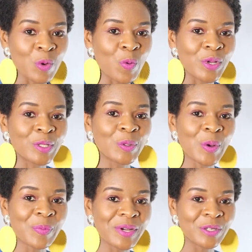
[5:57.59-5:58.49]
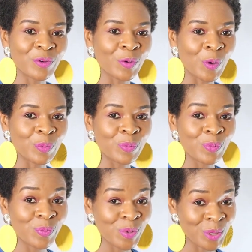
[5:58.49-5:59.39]
With so much of
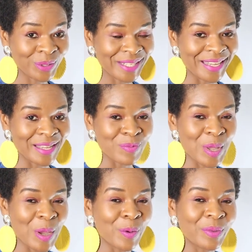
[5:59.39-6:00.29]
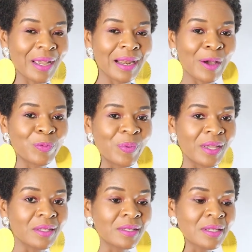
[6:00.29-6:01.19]
computing becoming
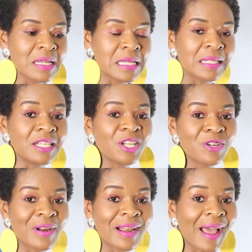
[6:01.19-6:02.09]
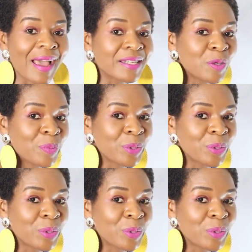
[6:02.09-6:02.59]
cloud-based, the general IT